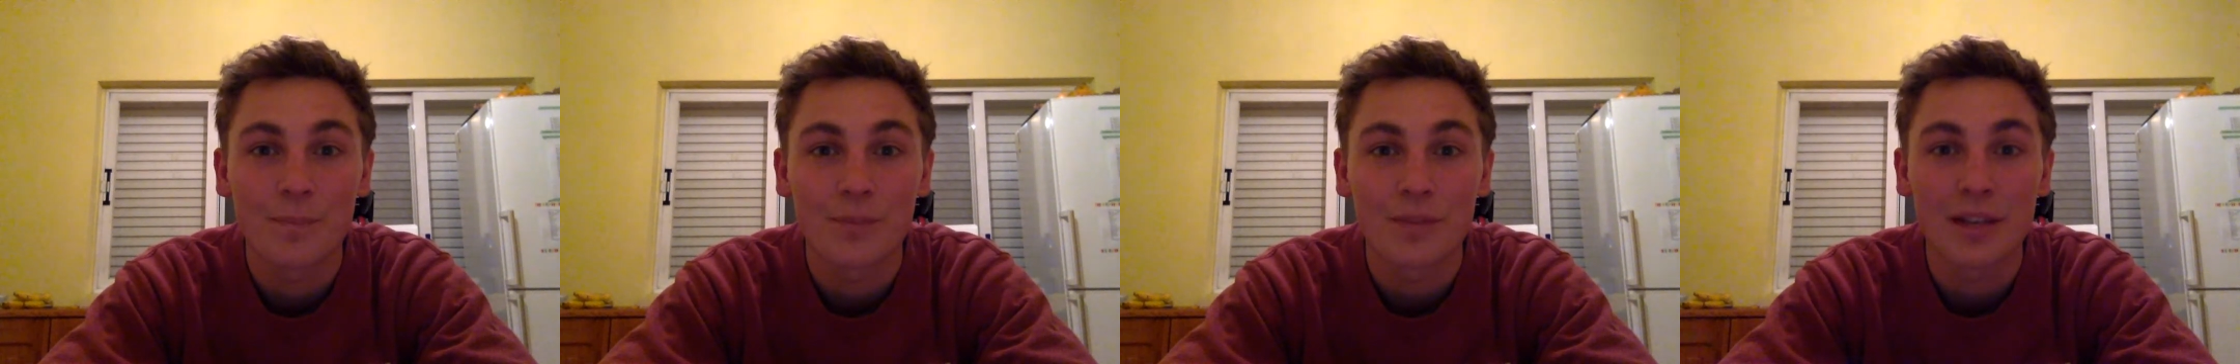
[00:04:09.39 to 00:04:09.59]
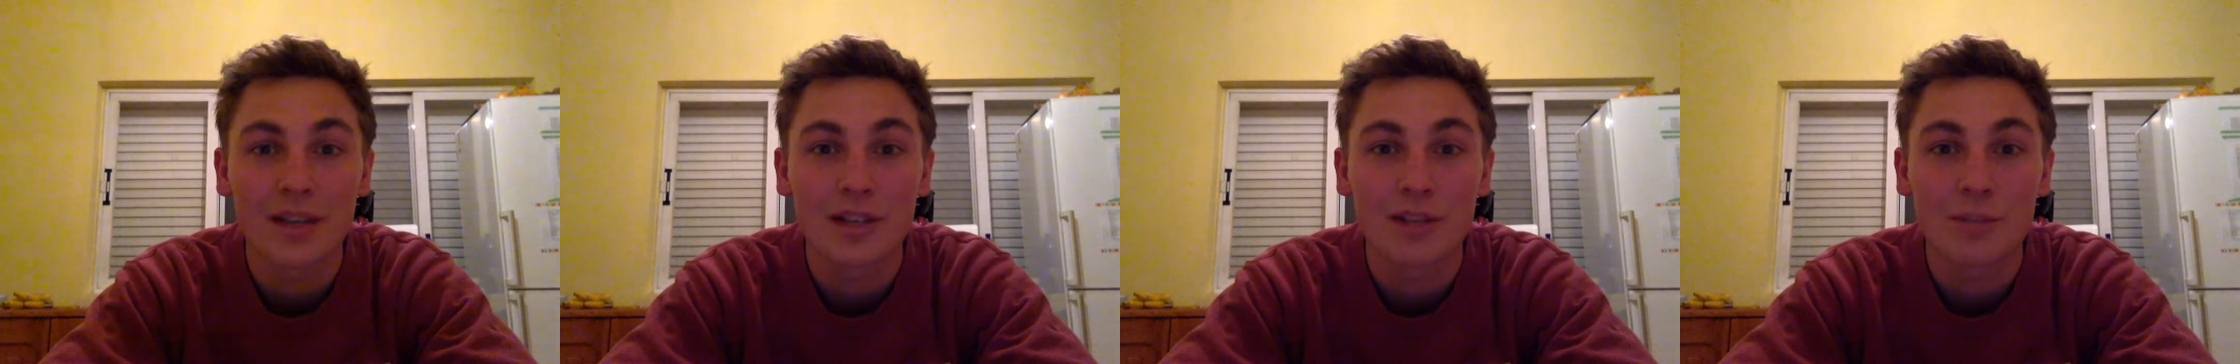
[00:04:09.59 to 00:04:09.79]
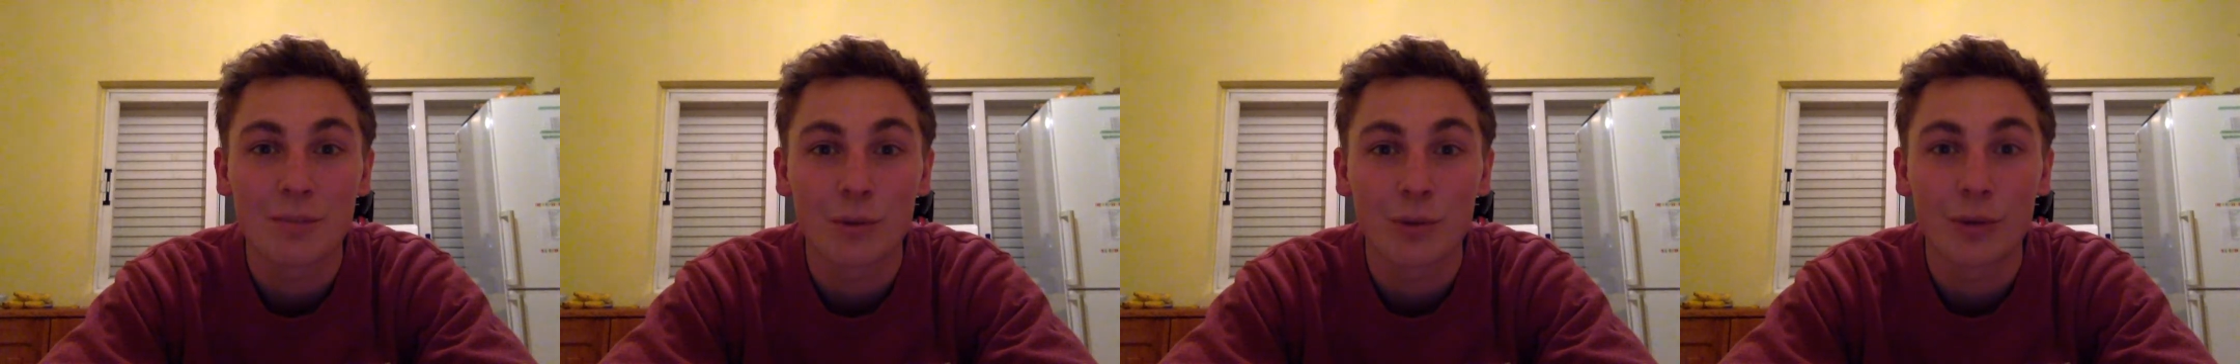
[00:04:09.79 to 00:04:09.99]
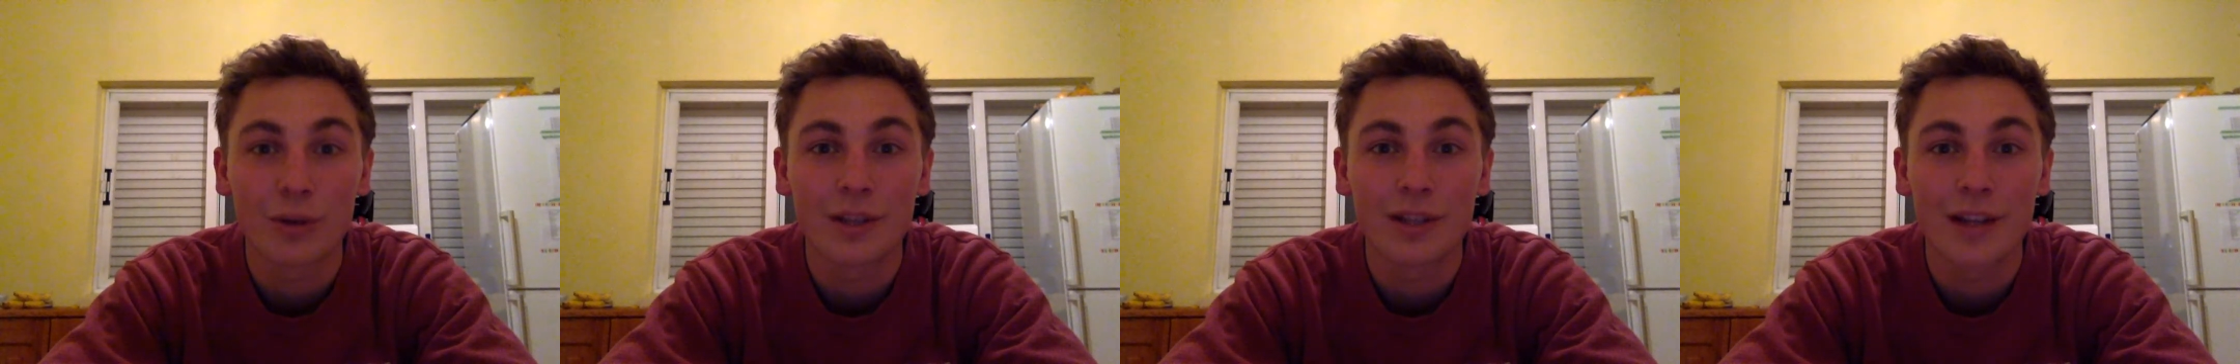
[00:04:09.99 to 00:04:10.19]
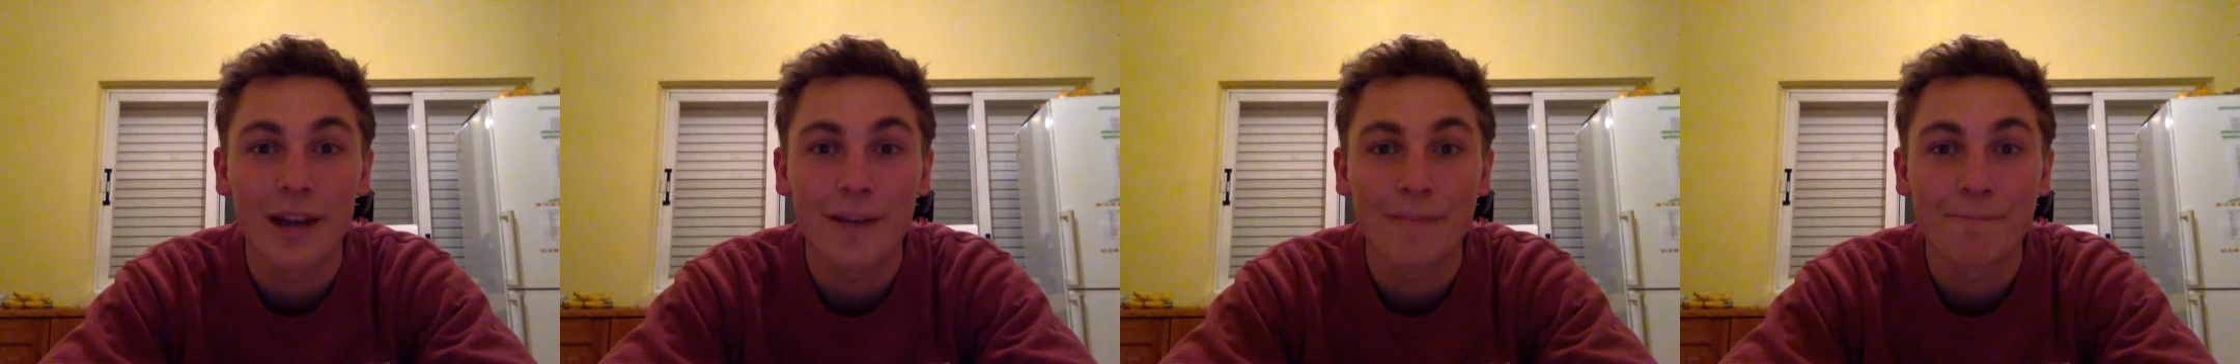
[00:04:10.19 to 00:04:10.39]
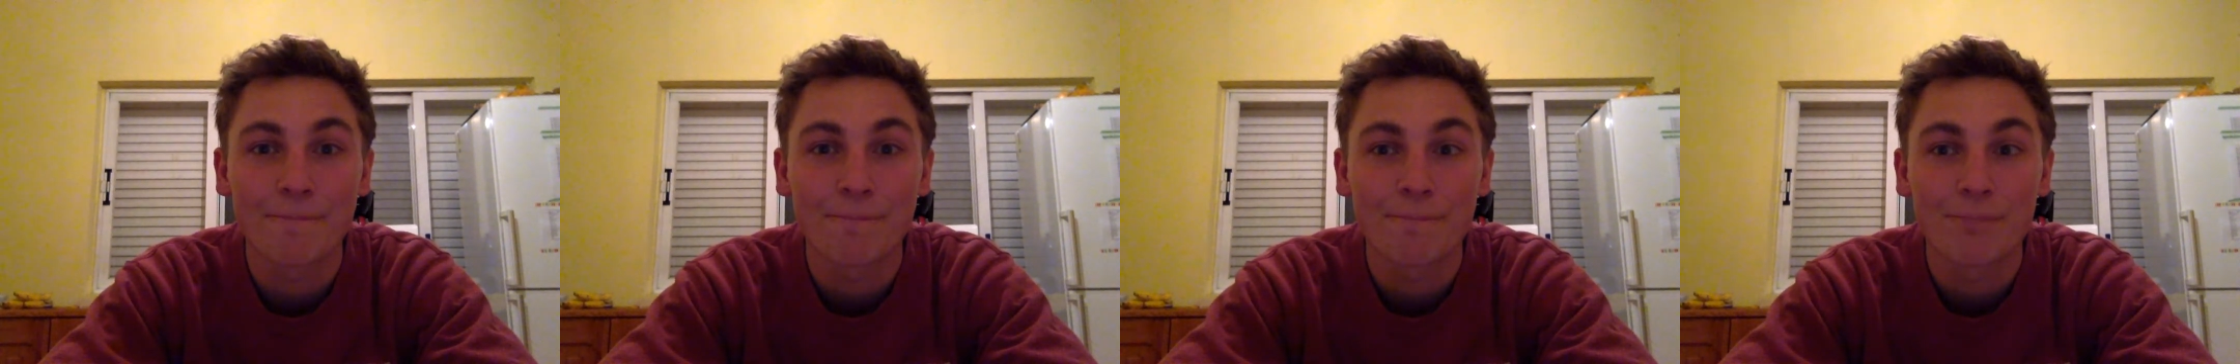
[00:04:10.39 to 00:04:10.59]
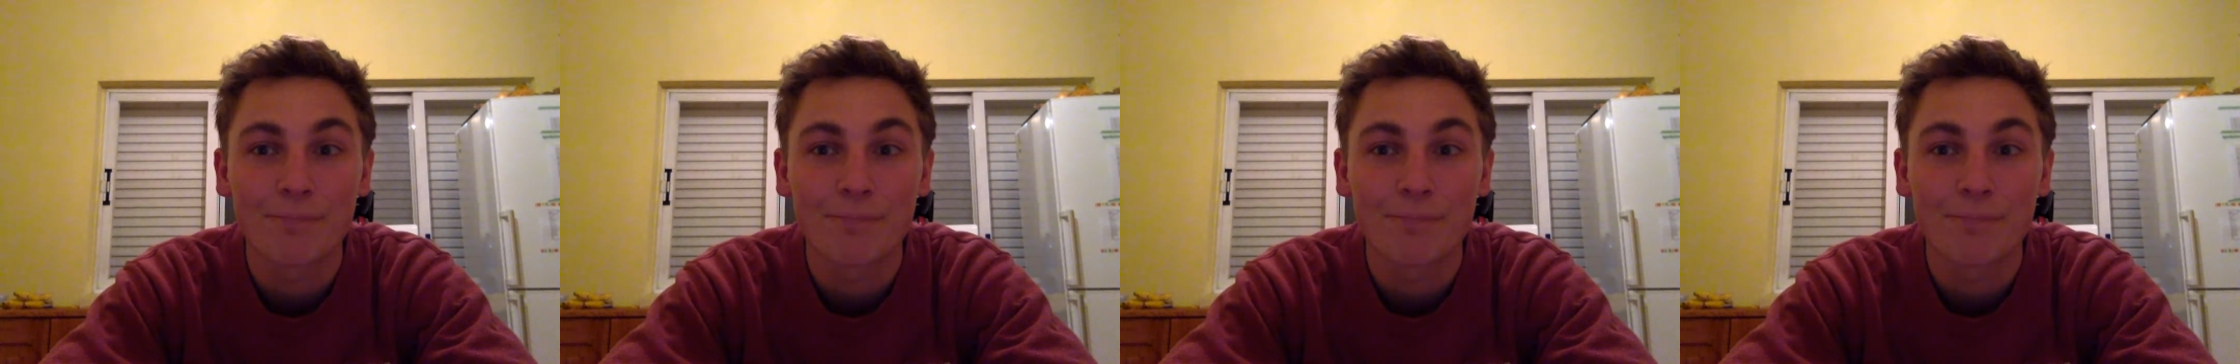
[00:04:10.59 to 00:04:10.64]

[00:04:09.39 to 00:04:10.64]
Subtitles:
exploring that.